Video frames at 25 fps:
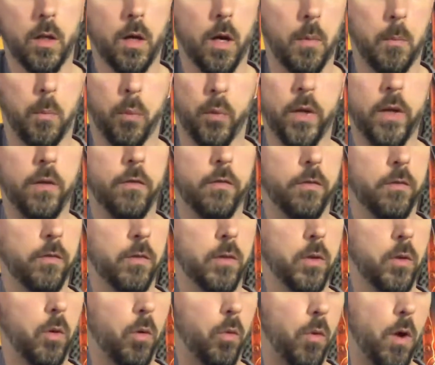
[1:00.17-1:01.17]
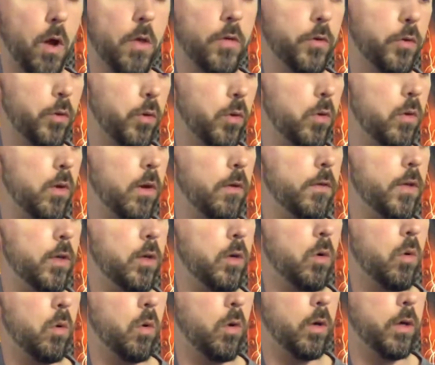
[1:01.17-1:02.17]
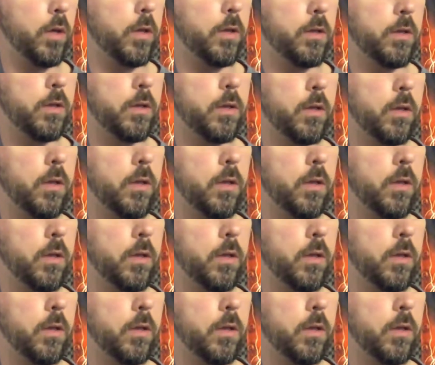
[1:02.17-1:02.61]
a brief little run through of the chords.